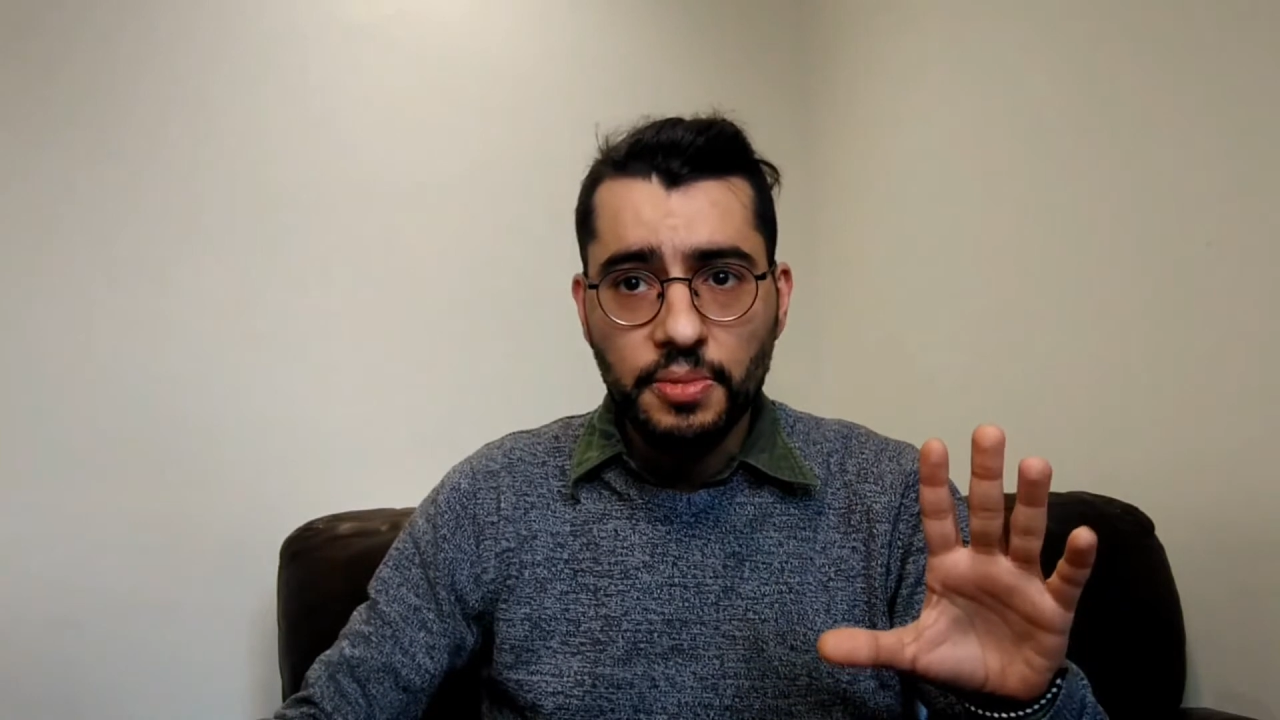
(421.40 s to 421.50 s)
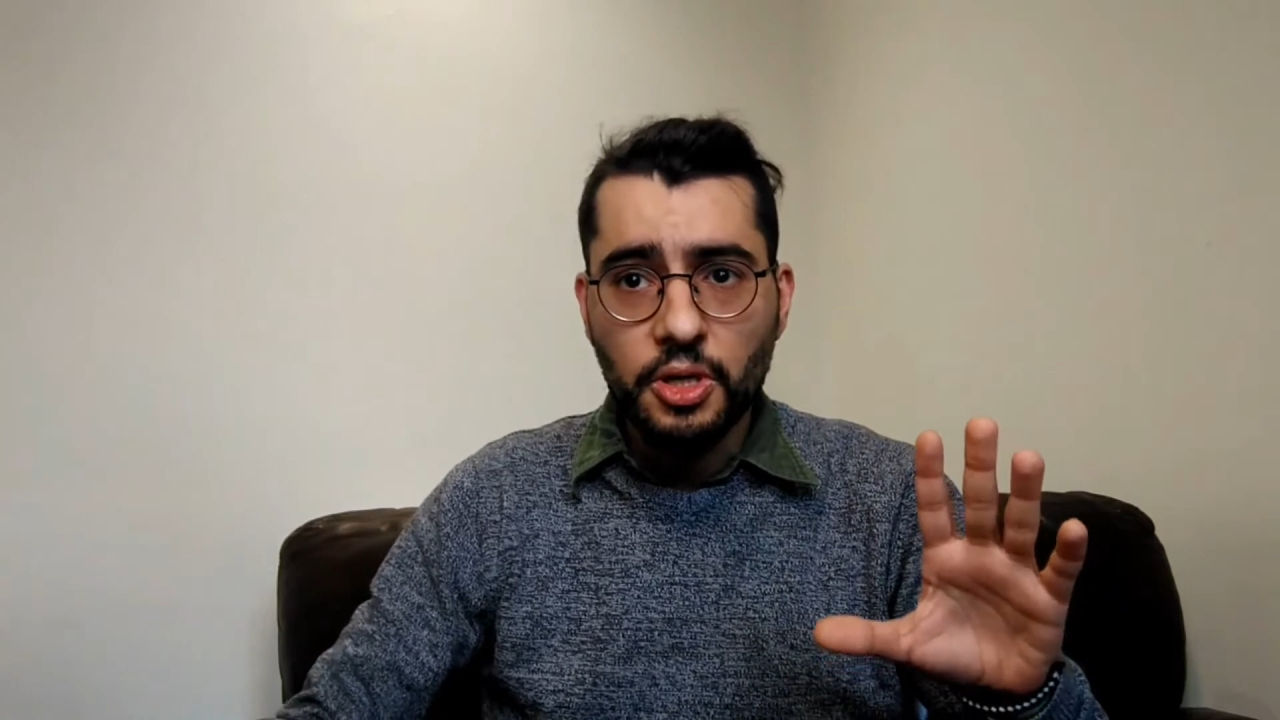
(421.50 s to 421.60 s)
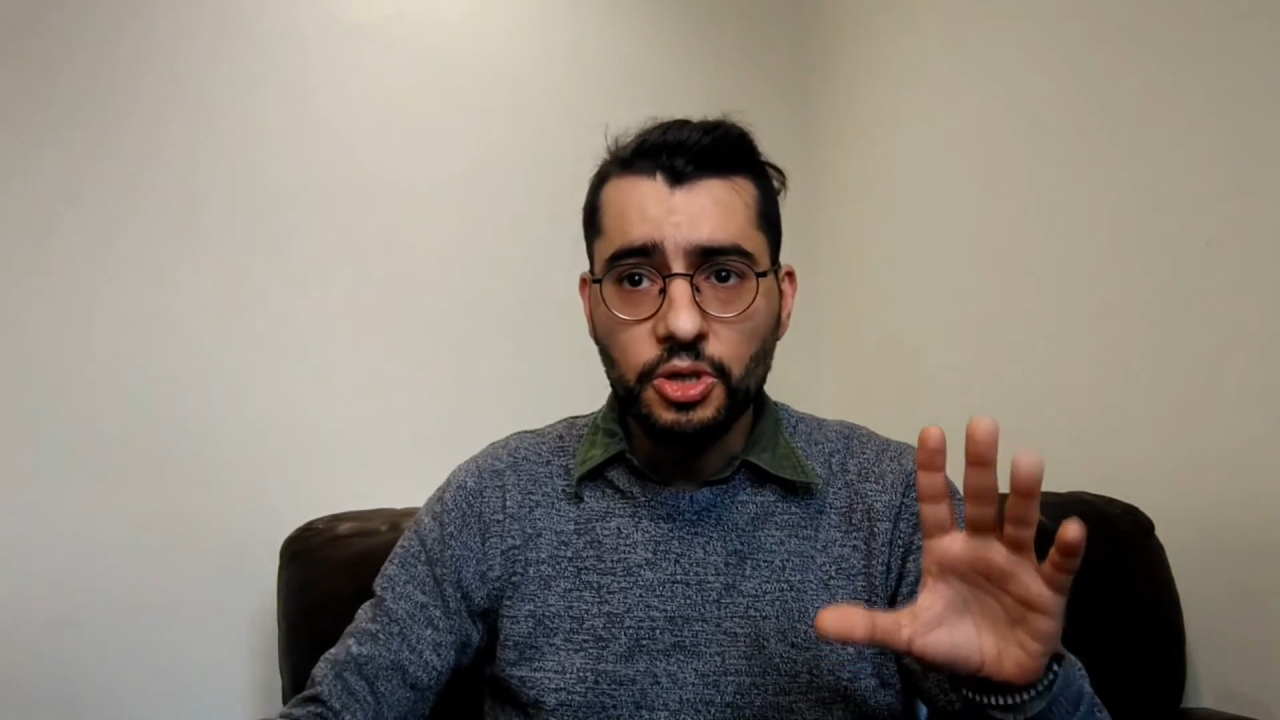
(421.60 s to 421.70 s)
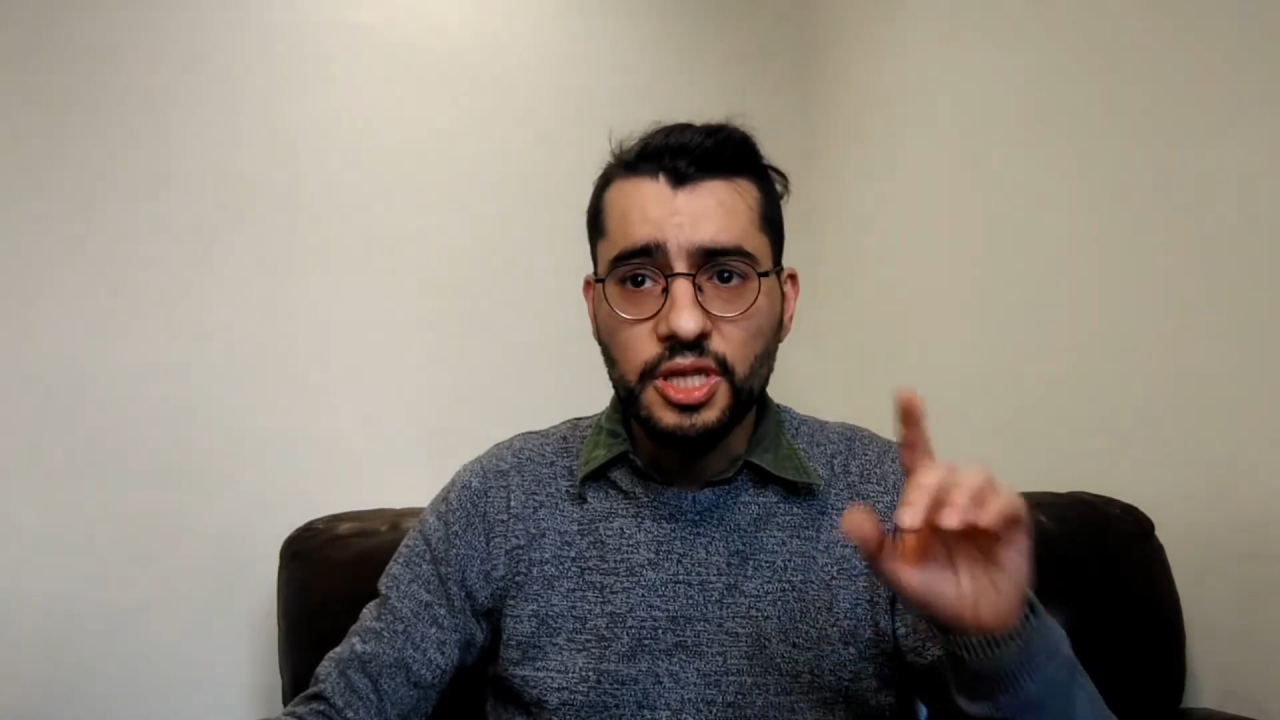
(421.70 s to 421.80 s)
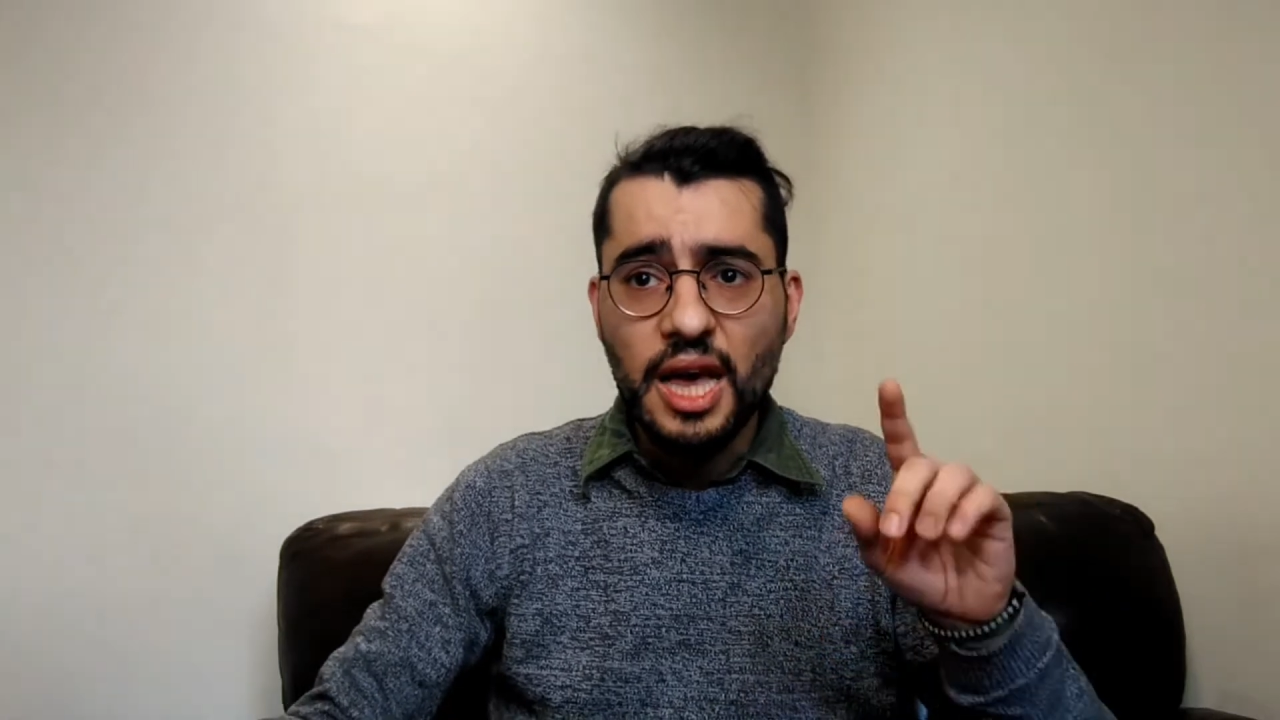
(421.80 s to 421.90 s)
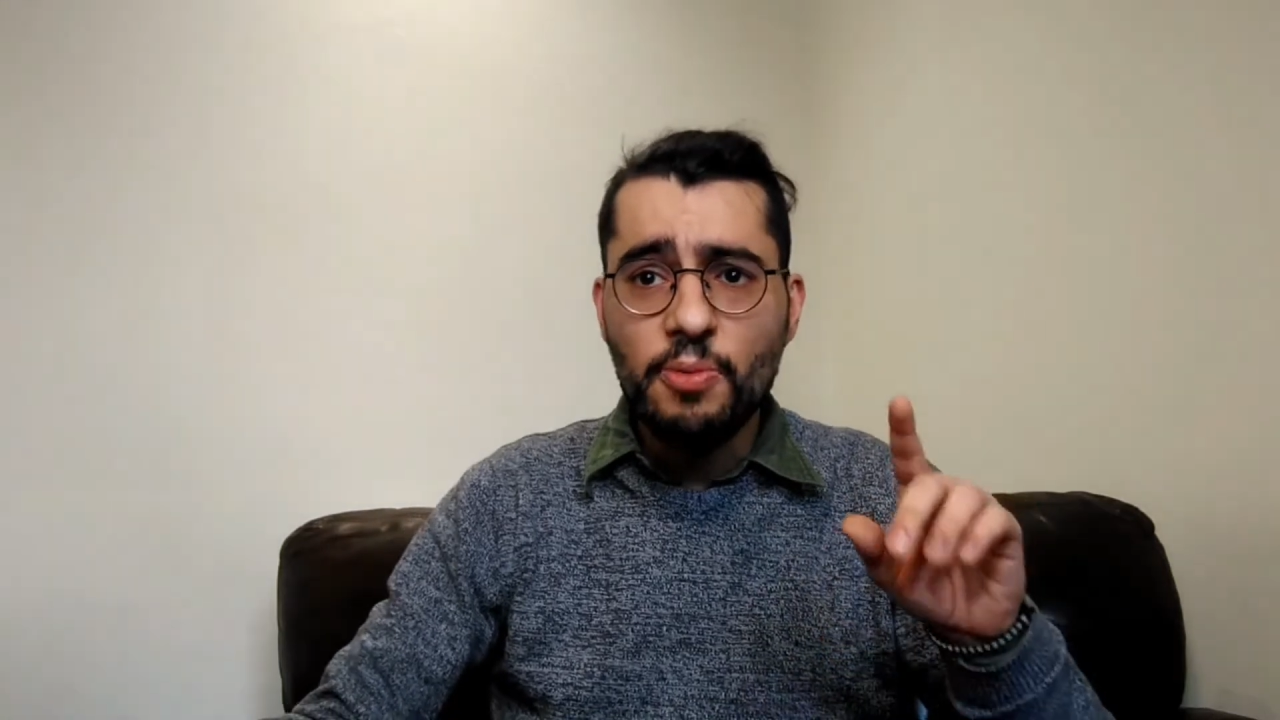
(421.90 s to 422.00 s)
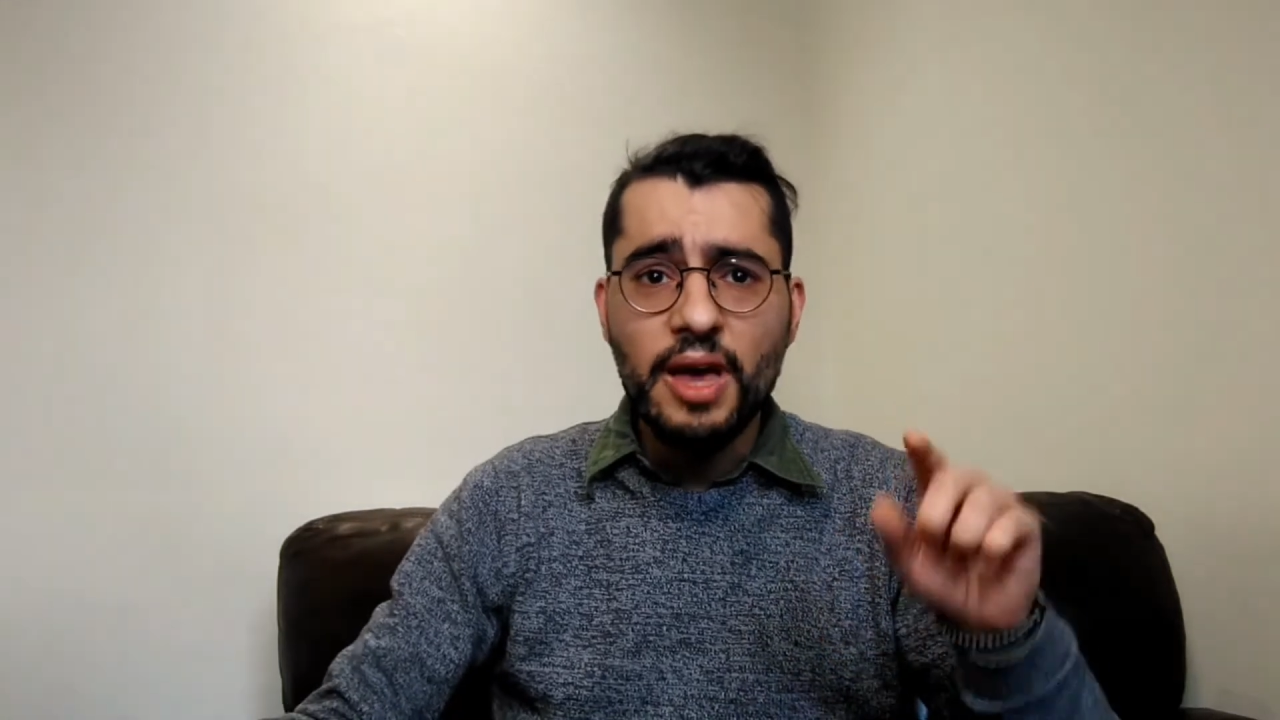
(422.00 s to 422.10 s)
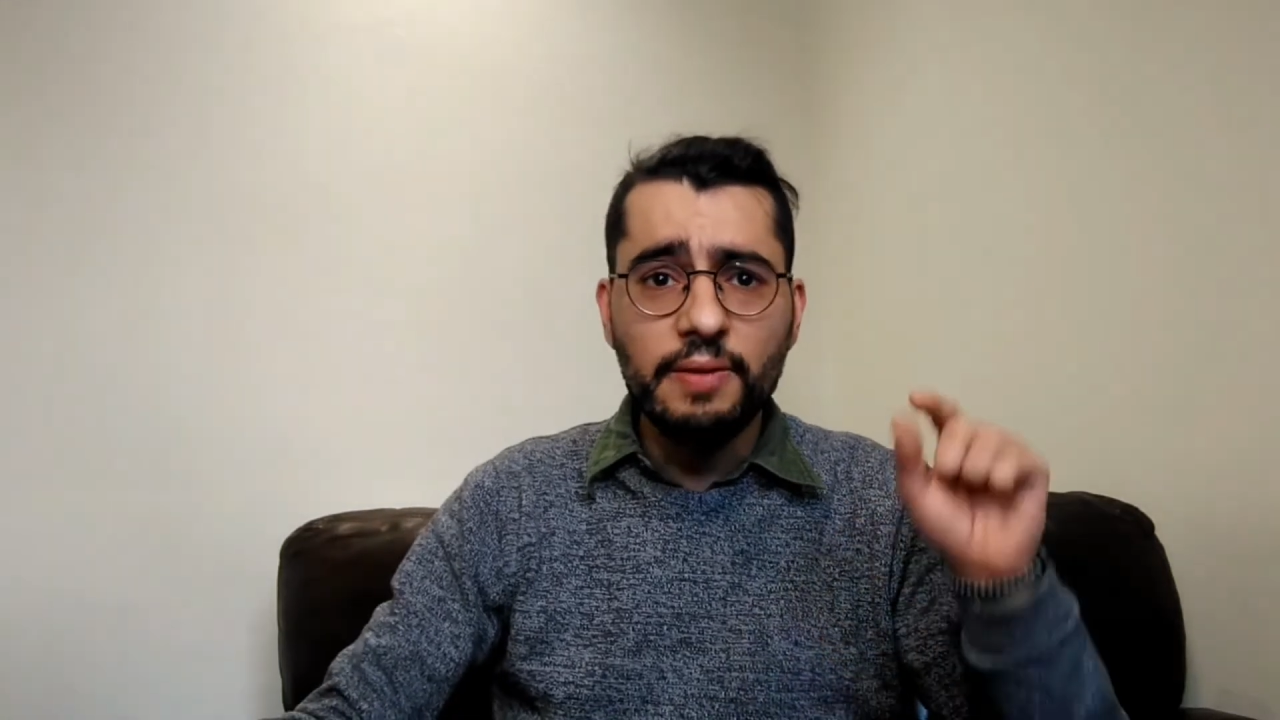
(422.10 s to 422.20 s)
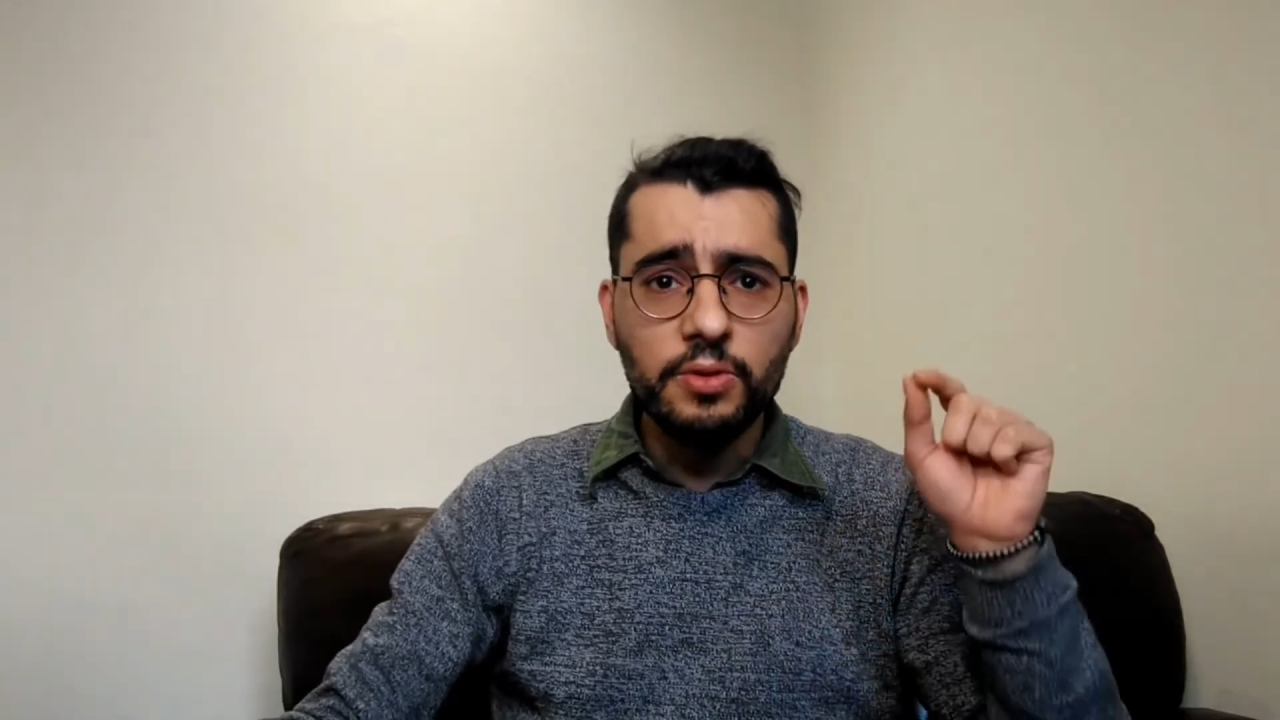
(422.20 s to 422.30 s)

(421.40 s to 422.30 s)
because now we have